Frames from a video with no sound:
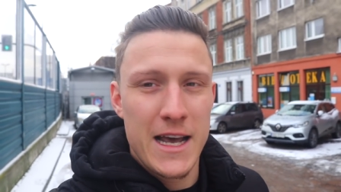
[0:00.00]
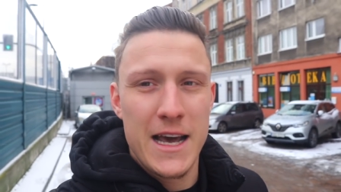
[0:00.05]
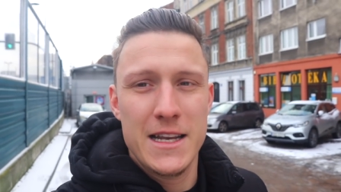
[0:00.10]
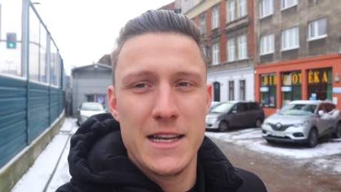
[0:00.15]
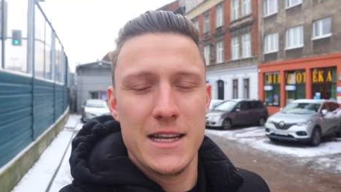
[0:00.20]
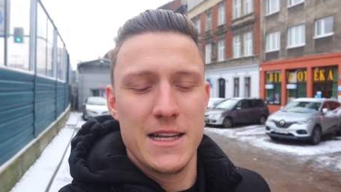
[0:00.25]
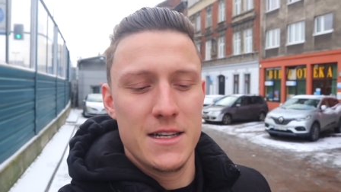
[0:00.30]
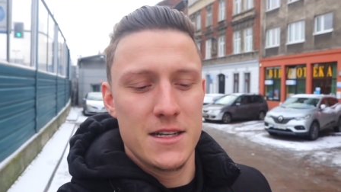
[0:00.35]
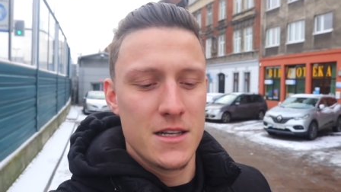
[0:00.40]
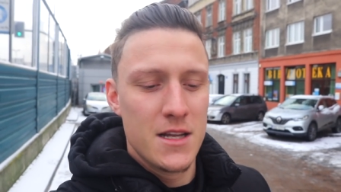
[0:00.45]

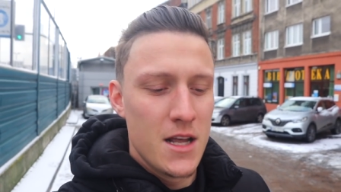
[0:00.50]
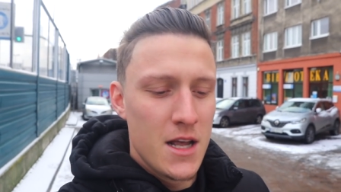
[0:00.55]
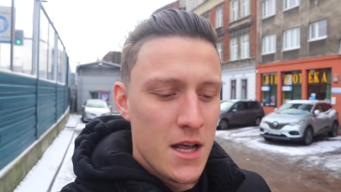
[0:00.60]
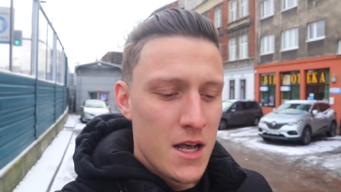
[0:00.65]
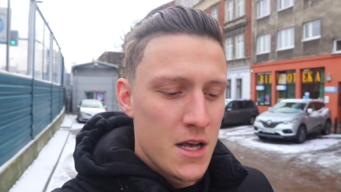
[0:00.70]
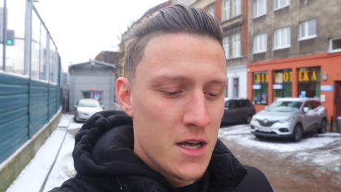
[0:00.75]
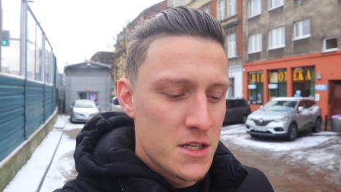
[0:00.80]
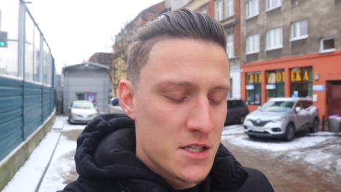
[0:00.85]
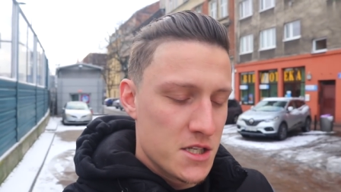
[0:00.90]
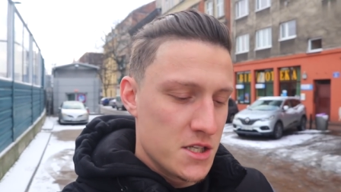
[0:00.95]
heading
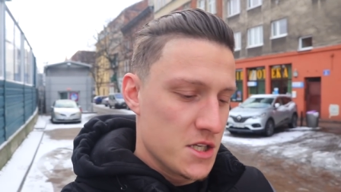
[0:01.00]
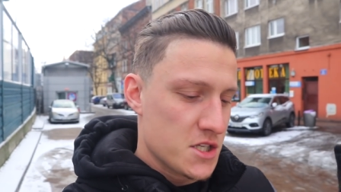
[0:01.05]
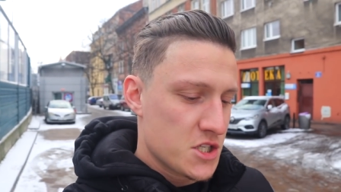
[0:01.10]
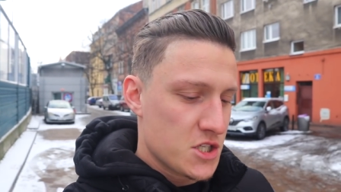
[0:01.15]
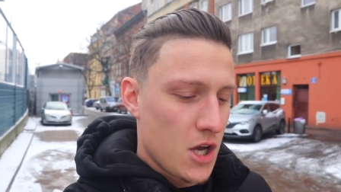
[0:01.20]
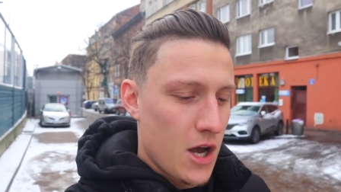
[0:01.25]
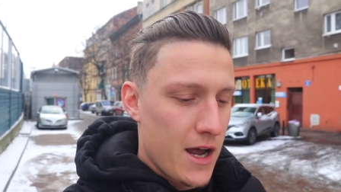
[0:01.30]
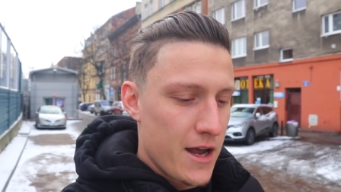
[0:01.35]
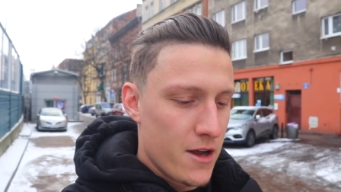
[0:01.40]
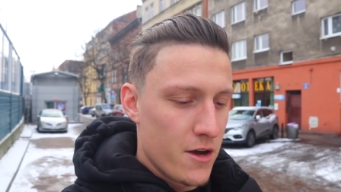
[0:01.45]
to the
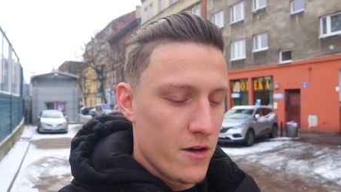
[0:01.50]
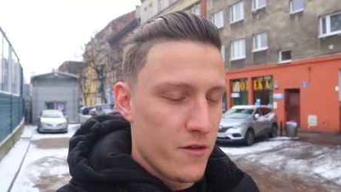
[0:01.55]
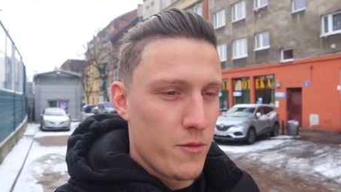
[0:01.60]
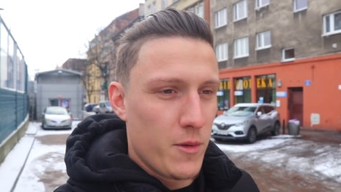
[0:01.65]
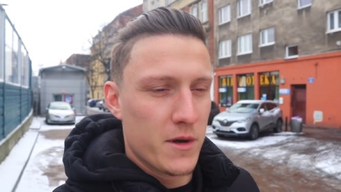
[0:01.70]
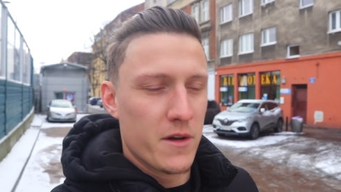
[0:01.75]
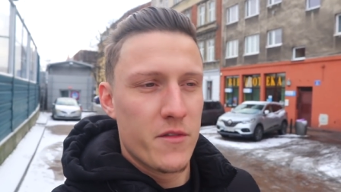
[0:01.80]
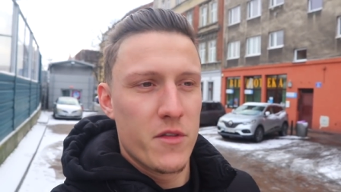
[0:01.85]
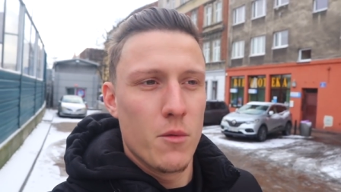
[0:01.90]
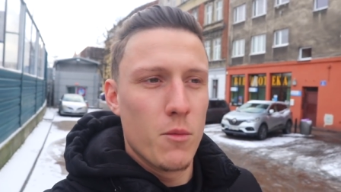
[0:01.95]
site of
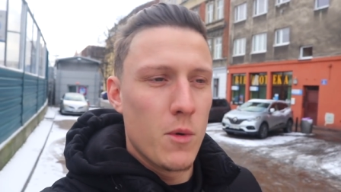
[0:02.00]
one of the